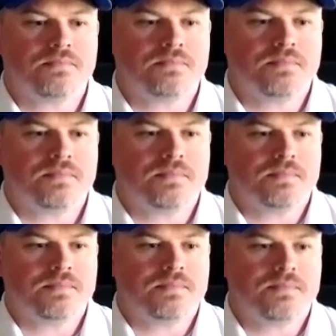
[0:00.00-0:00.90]

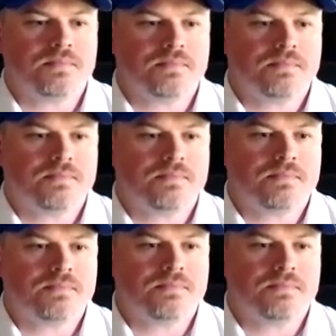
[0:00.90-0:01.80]

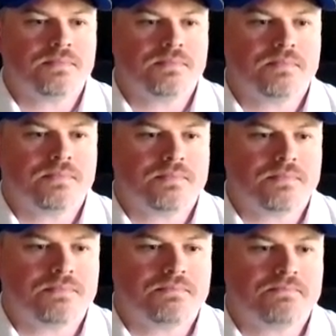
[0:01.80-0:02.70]

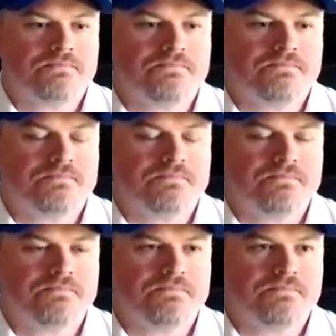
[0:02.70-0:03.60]

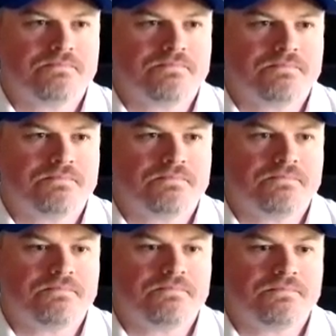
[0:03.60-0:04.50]

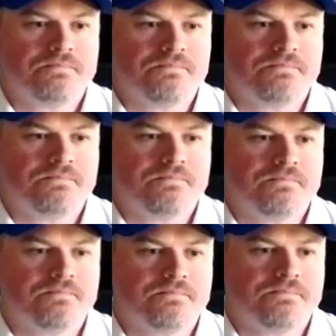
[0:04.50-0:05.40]

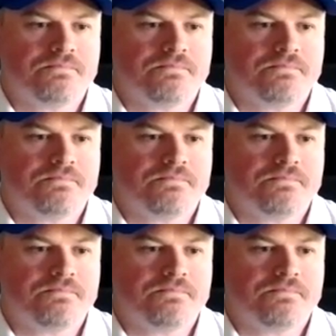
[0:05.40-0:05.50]
No words are spoken by the person on screen.